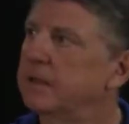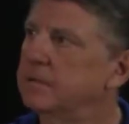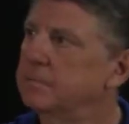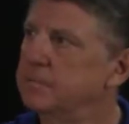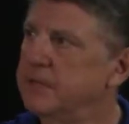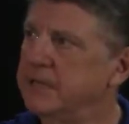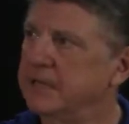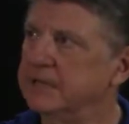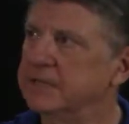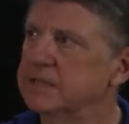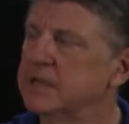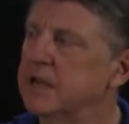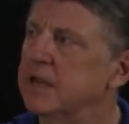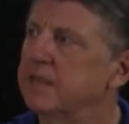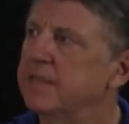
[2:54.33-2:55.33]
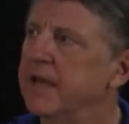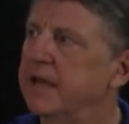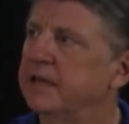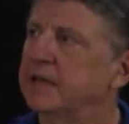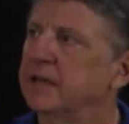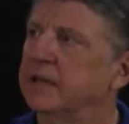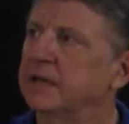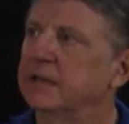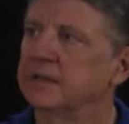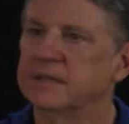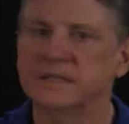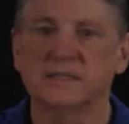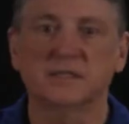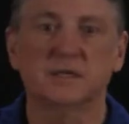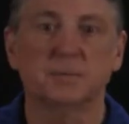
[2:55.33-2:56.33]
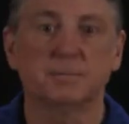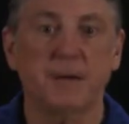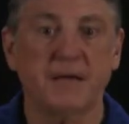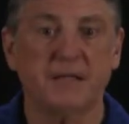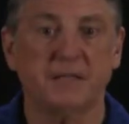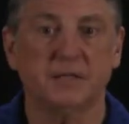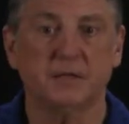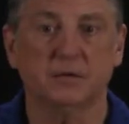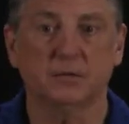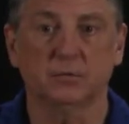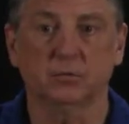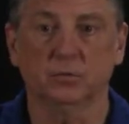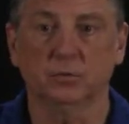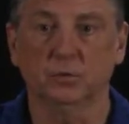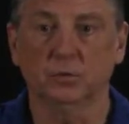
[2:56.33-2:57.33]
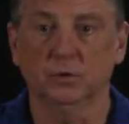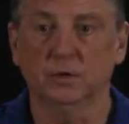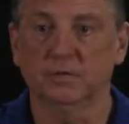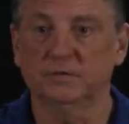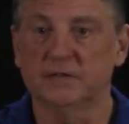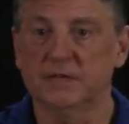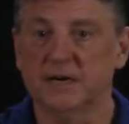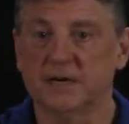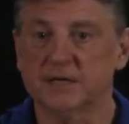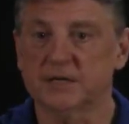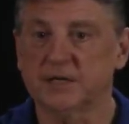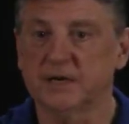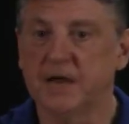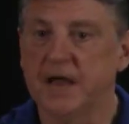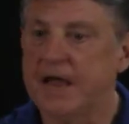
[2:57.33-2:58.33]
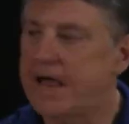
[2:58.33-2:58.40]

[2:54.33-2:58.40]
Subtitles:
means that this is a basic rule of deduction.